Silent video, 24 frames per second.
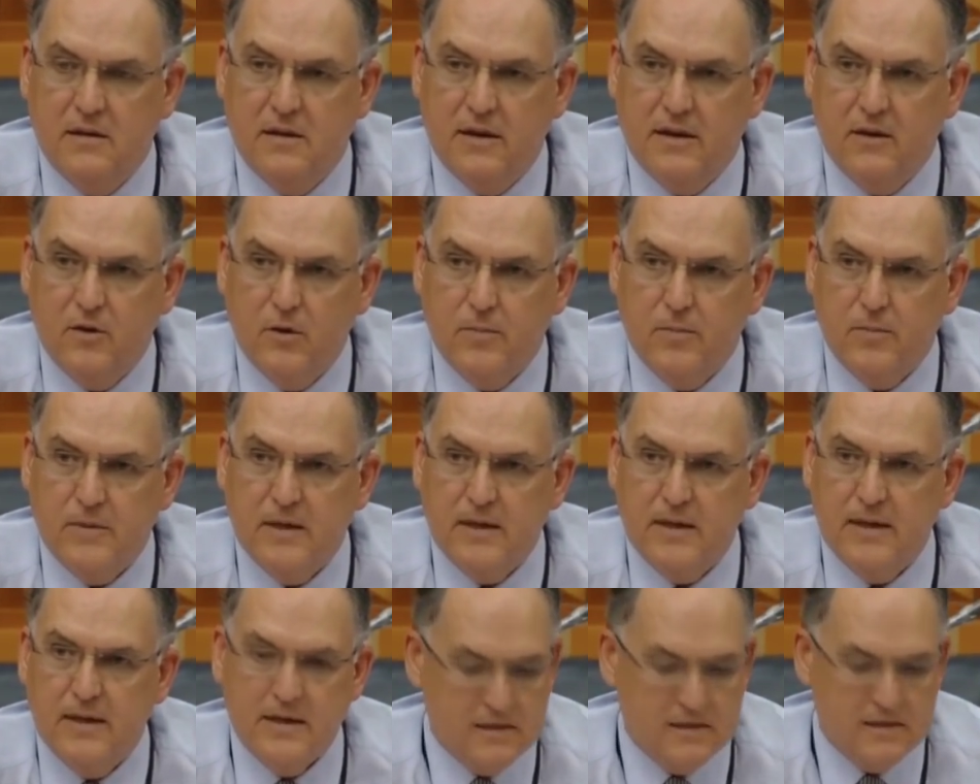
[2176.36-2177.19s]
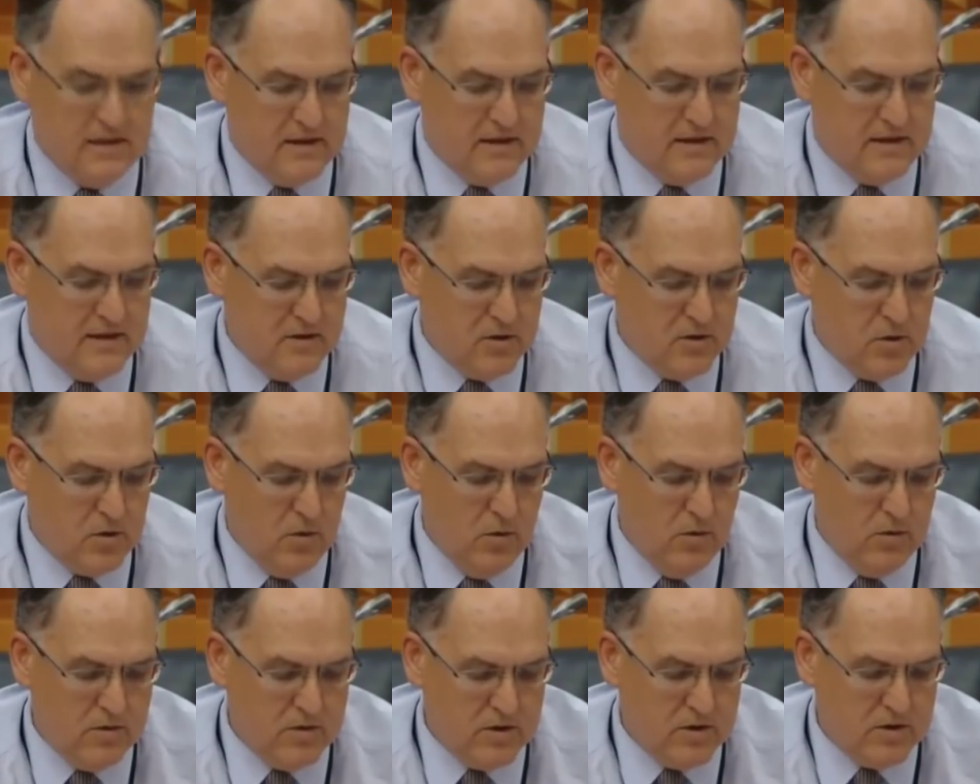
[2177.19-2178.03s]
the Gupta leaks, it is
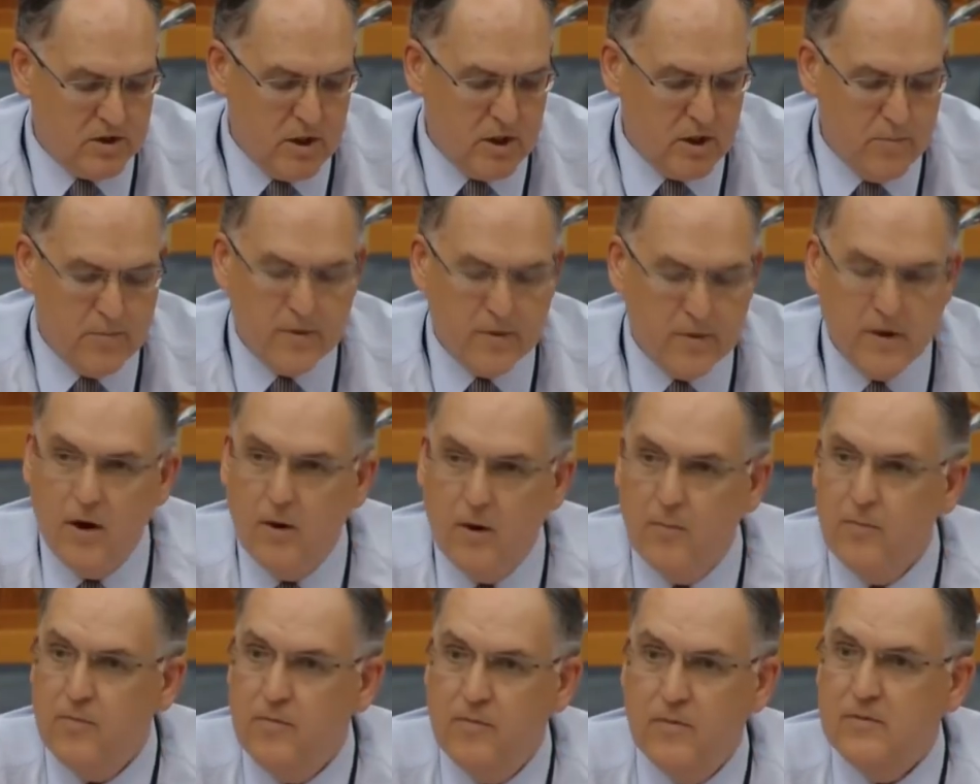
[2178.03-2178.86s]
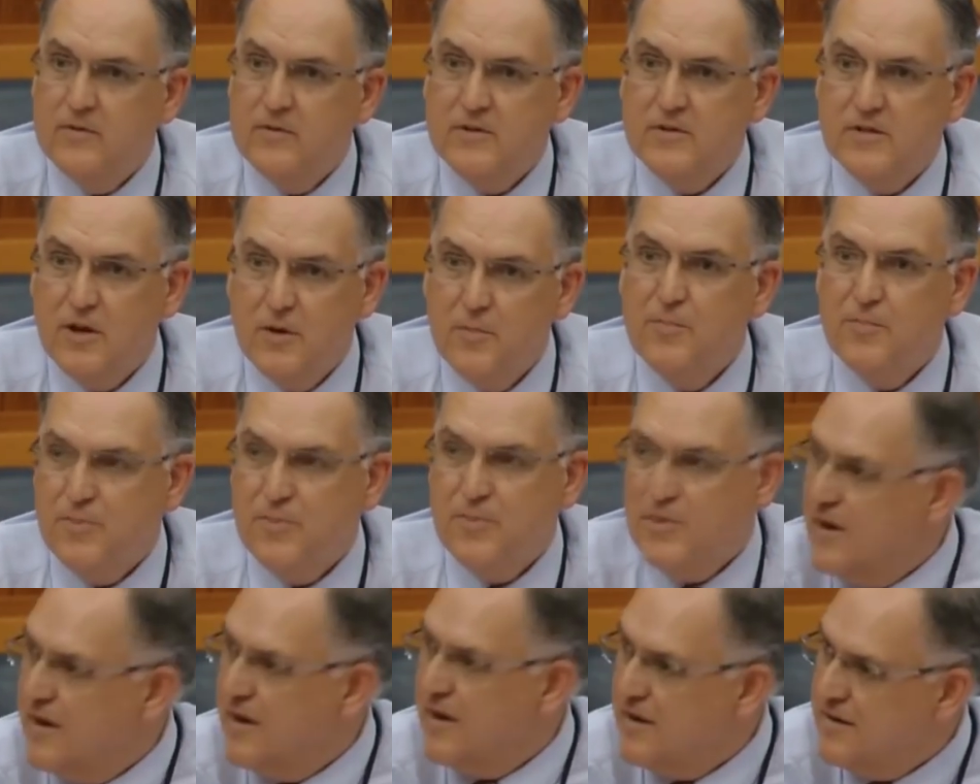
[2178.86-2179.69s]
all
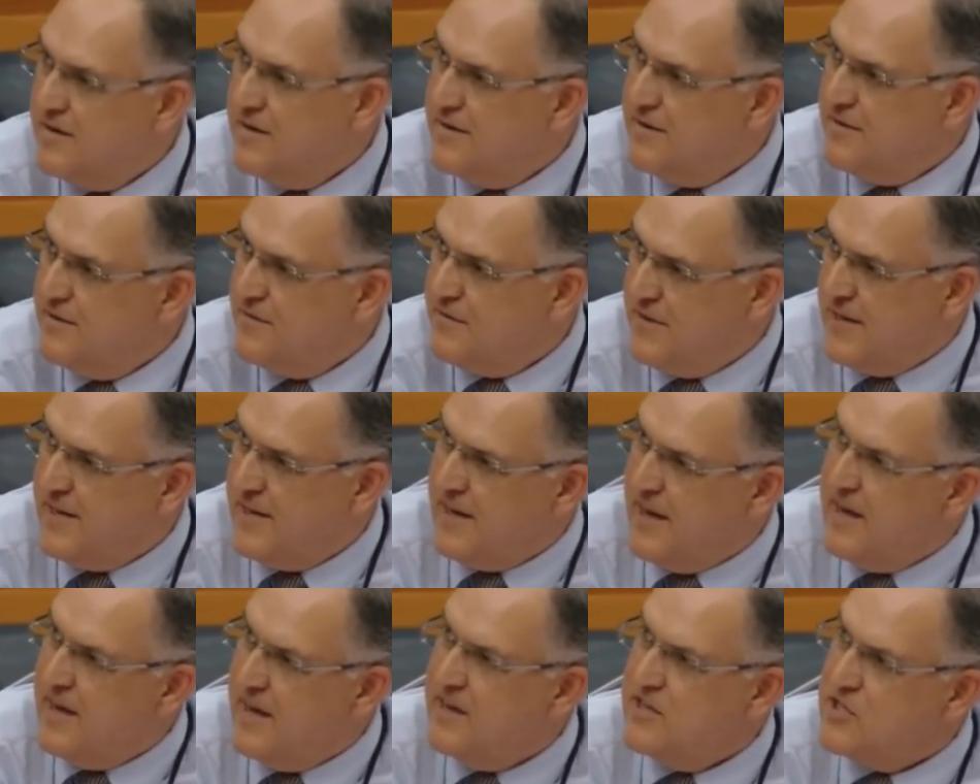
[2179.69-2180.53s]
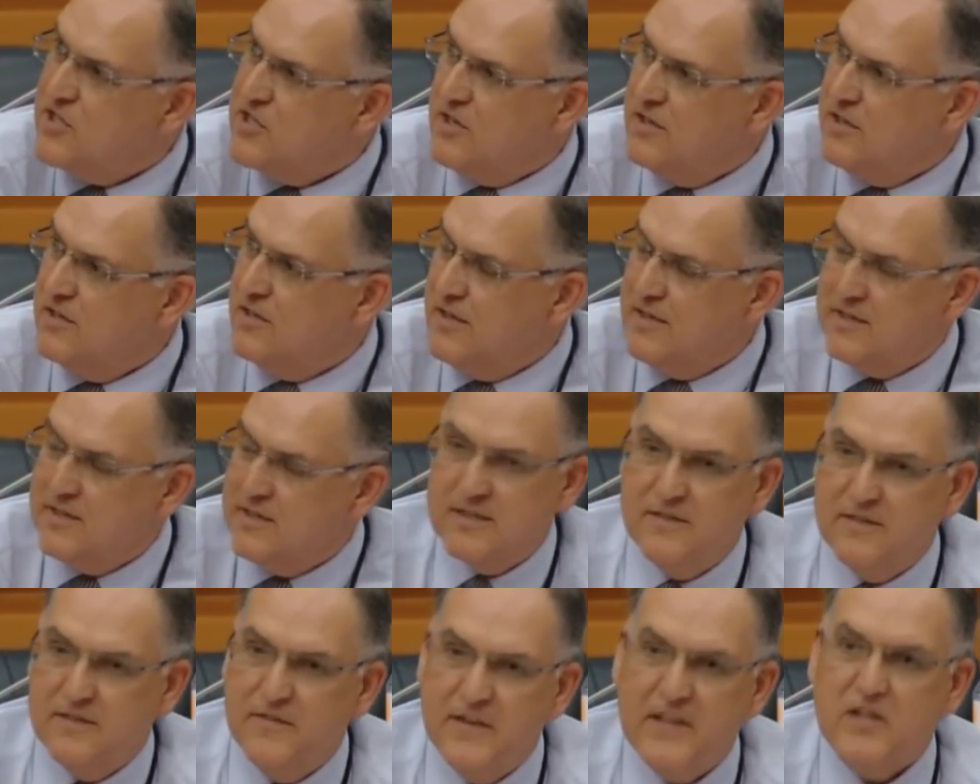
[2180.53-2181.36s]
soaperification.
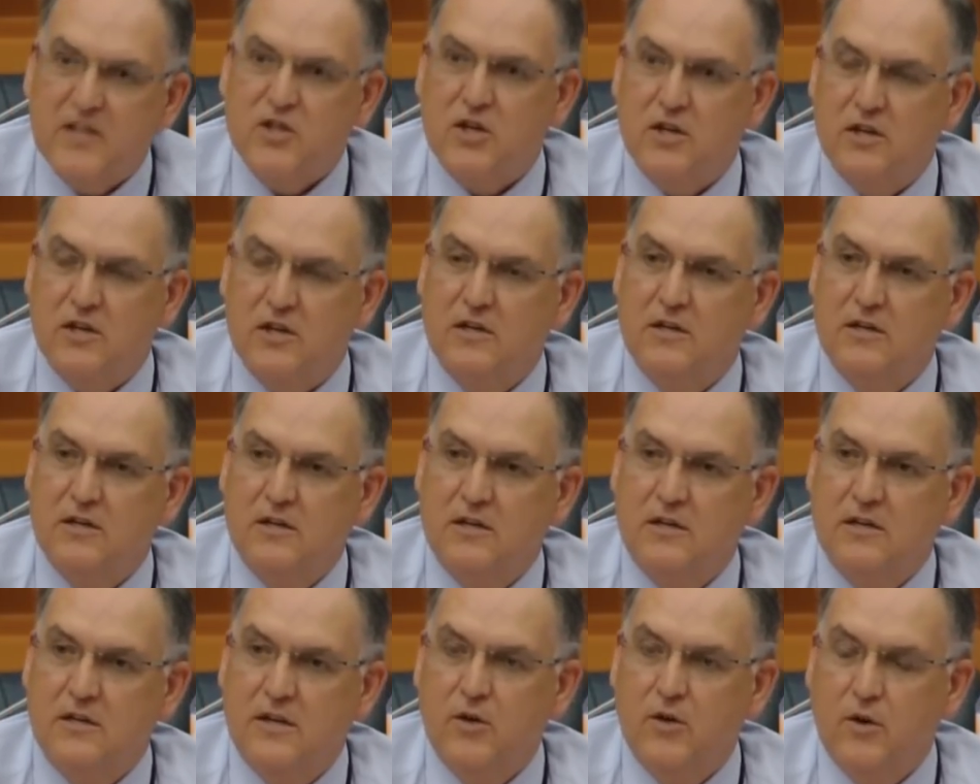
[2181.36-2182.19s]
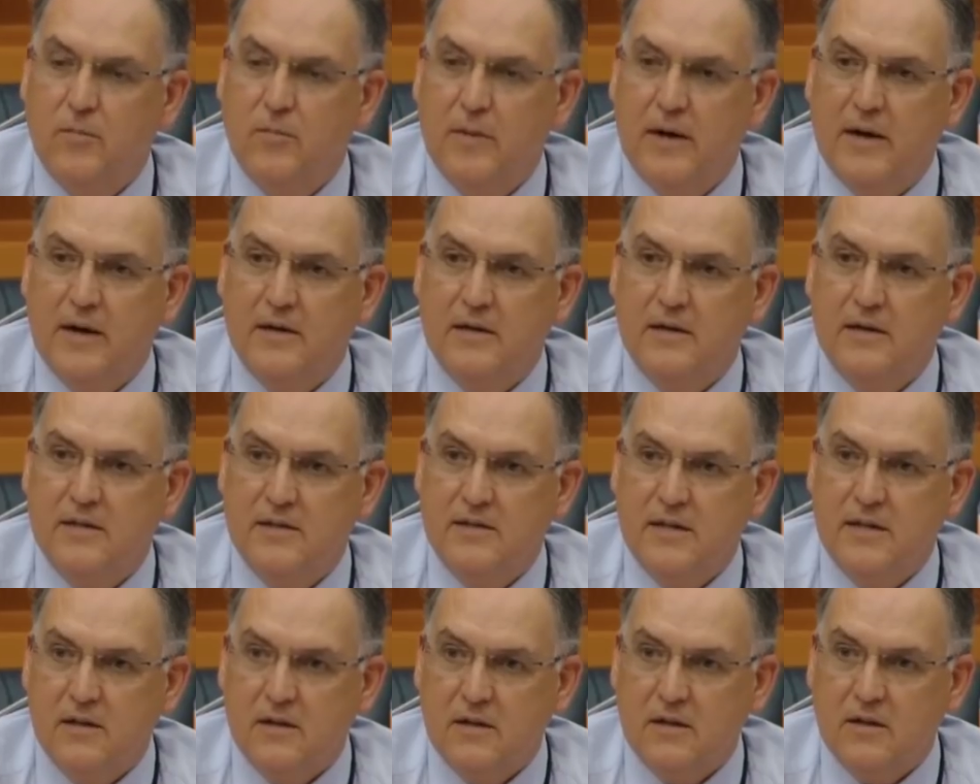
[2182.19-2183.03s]
It's fiction in your mind.
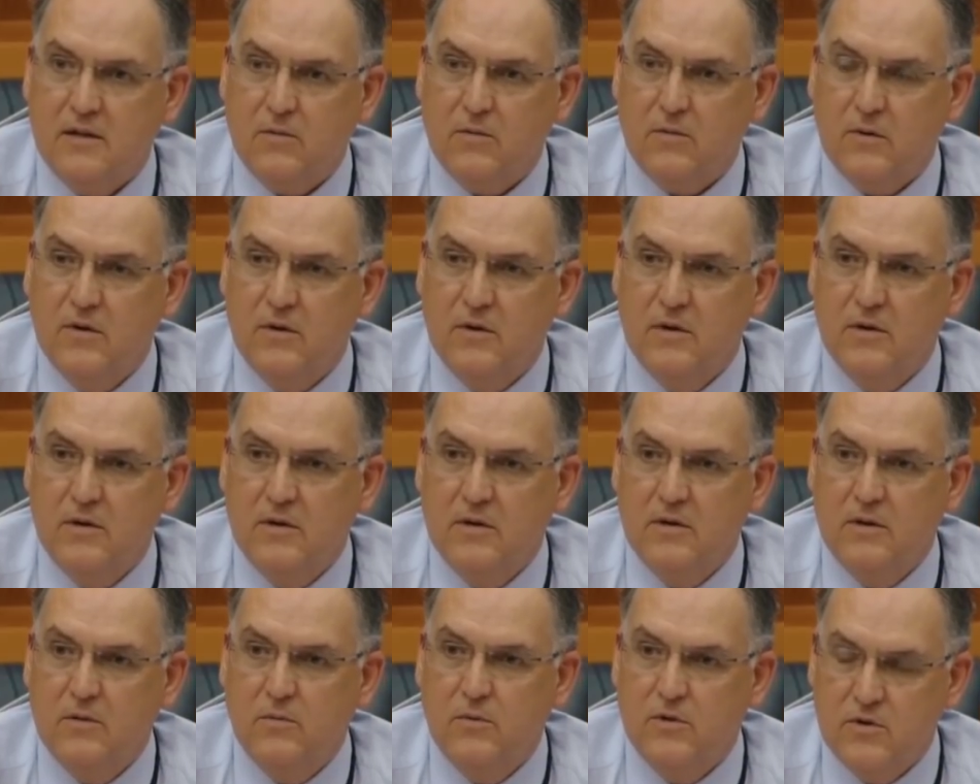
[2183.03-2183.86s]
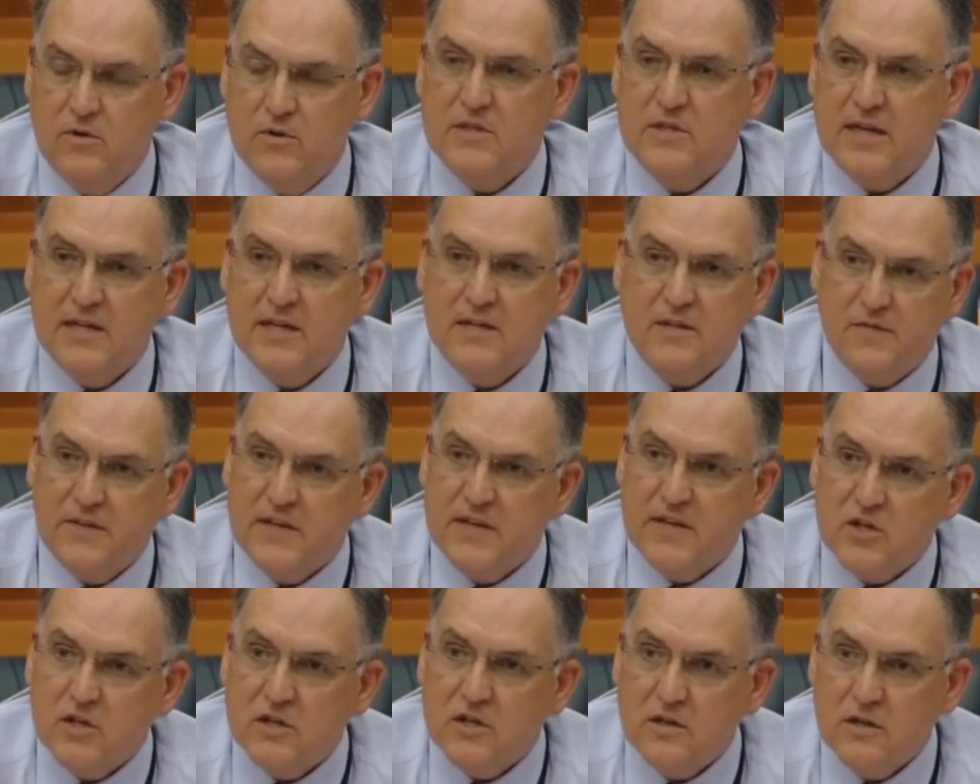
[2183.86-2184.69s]
Is that, would you say it's
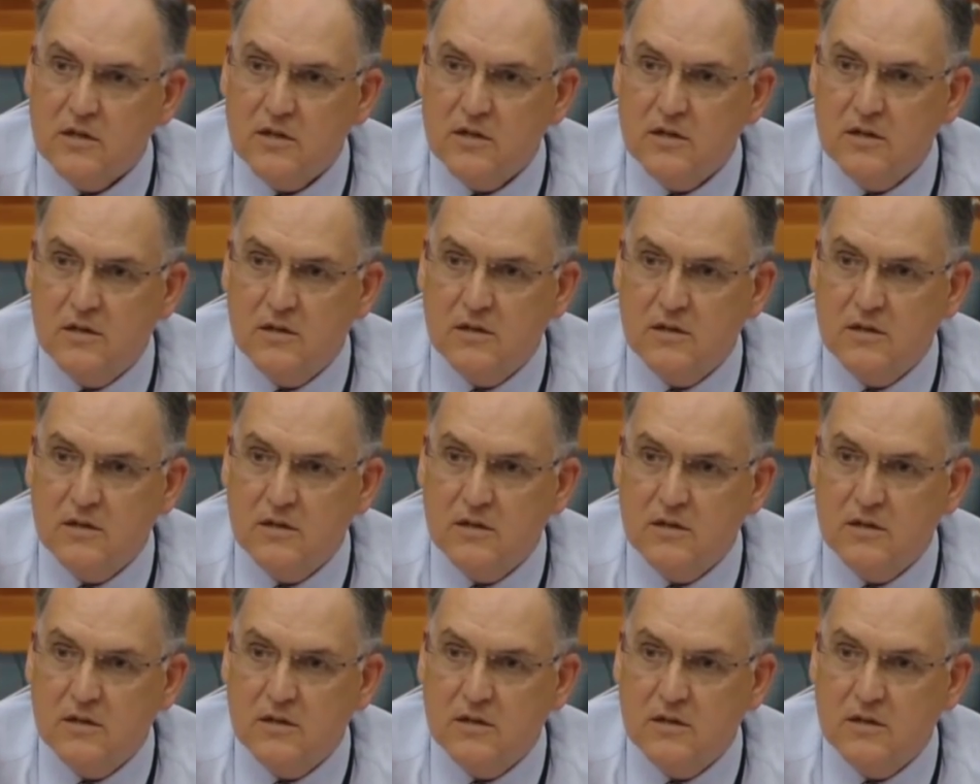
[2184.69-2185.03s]
fiction?